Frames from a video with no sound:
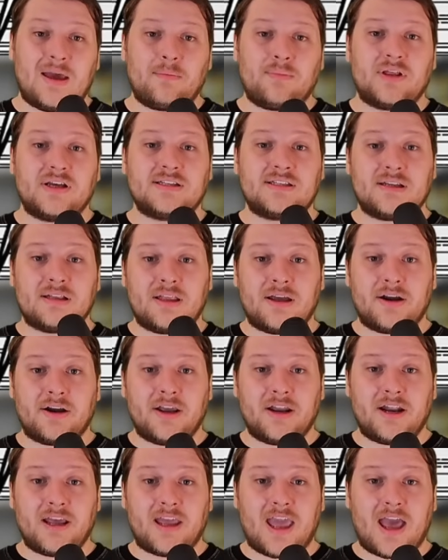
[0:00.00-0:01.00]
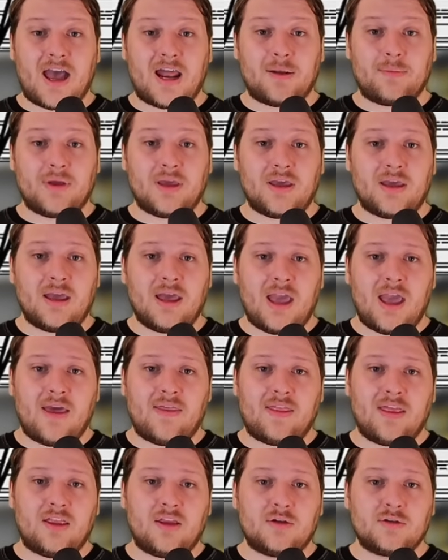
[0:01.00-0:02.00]
plays Tolarian Academy,
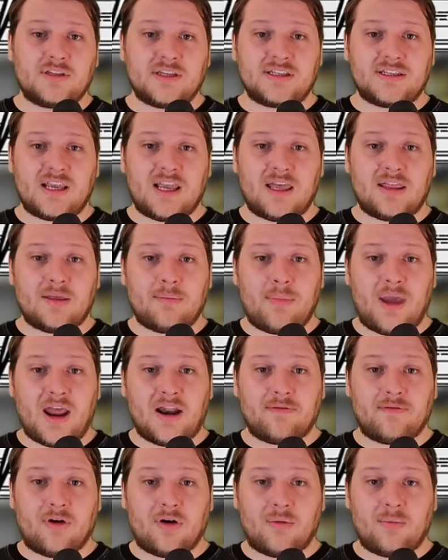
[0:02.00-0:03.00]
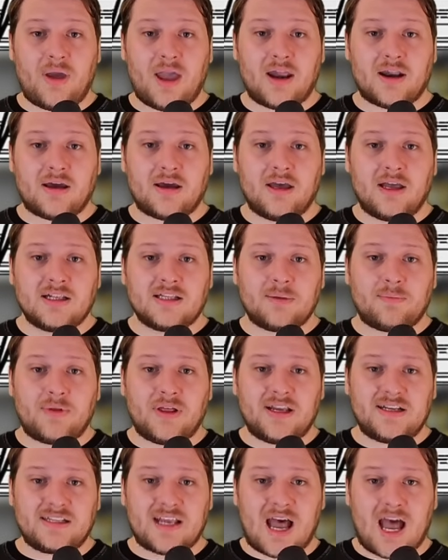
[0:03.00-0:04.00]
and then uses it in the Mana Vault mana to
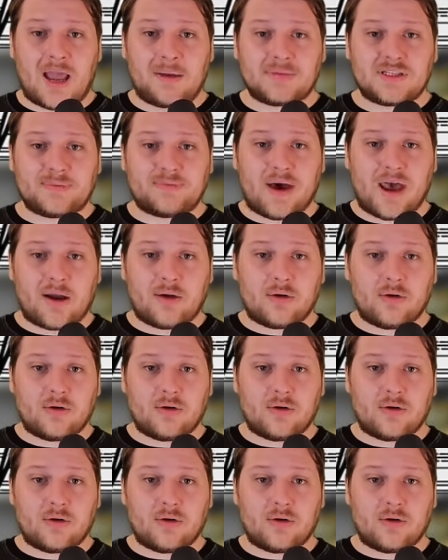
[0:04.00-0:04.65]
play Time Spiral.